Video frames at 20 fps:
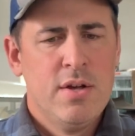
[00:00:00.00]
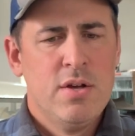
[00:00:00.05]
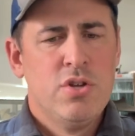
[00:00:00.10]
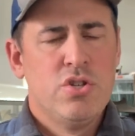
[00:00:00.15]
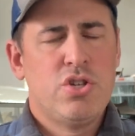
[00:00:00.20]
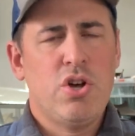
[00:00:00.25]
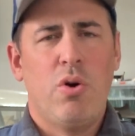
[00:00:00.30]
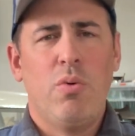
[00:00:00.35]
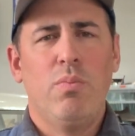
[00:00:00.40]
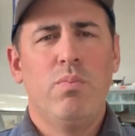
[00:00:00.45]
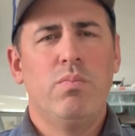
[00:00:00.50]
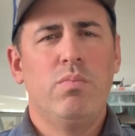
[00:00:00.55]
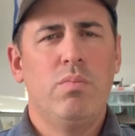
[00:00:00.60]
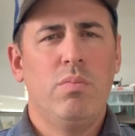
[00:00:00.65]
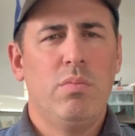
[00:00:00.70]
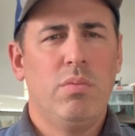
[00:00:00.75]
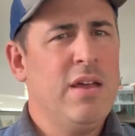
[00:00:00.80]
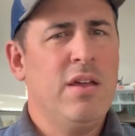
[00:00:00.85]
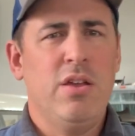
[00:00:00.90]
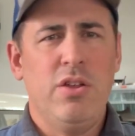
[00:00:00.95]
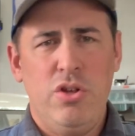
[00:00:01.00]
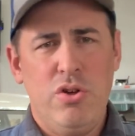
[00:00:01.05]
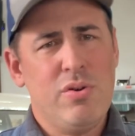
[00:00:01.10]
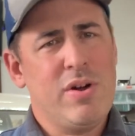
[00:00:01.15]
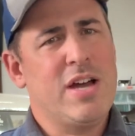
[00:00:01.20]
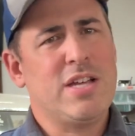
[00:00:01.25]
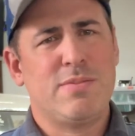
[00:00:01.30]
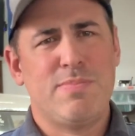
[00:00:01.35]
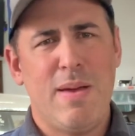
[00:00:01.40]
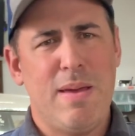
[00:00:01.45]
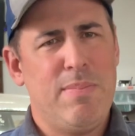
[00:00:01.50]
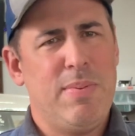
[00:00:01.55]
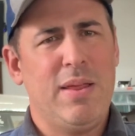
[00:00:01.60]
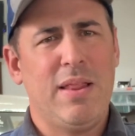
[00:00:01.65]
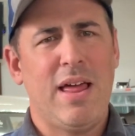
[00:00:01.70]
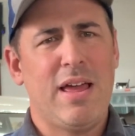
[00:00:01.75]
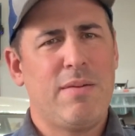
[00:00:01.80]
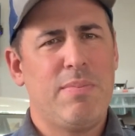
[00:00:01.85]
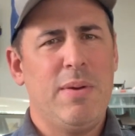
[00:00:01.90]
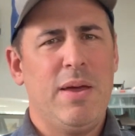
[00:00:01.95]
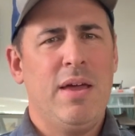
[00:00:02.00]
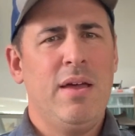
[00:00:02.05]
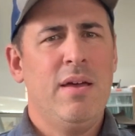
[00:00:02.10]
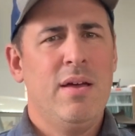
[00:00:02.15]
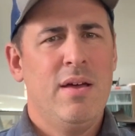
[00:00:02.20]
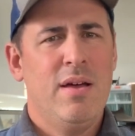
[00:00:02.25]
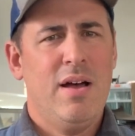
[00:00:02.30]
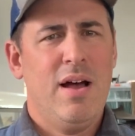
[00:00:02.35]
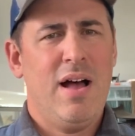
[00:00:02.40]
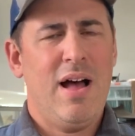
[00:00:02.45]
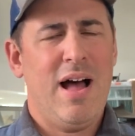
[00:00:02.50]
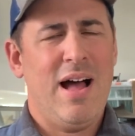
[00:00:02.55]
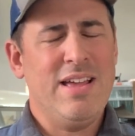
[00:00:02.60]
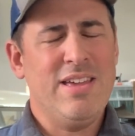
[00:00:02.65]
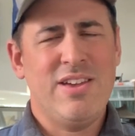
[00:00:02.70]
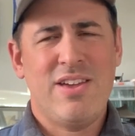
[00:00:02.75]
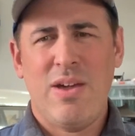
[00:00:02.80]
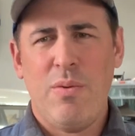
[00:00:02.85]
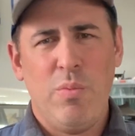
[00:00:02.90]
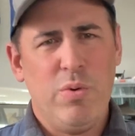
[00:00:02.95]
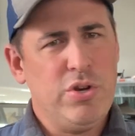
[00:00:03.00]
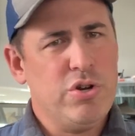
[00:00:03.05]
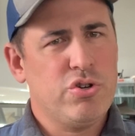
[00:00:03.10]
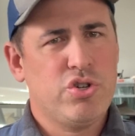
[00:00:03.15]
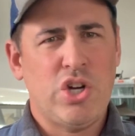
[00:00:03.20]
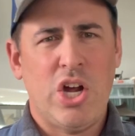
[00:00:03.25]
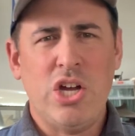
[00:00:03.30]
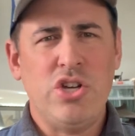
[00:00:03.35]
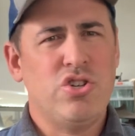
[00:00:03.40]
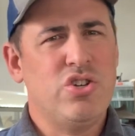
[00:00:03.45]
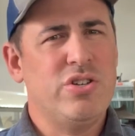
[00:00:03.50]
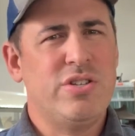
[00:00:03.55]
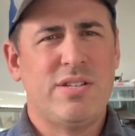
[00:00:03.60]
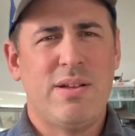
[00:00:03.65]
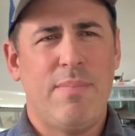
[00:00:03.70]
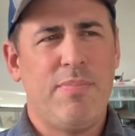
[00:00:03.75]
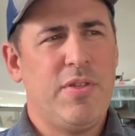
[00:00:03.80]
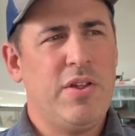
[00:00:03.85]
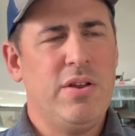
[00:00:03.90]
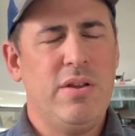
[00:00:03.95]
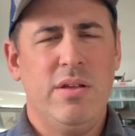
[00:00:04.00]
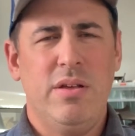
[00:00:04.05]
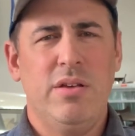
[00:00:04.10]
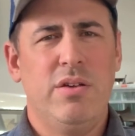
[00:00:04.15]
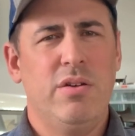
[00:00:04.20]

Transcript: So you guys may be like me. When you're changing something,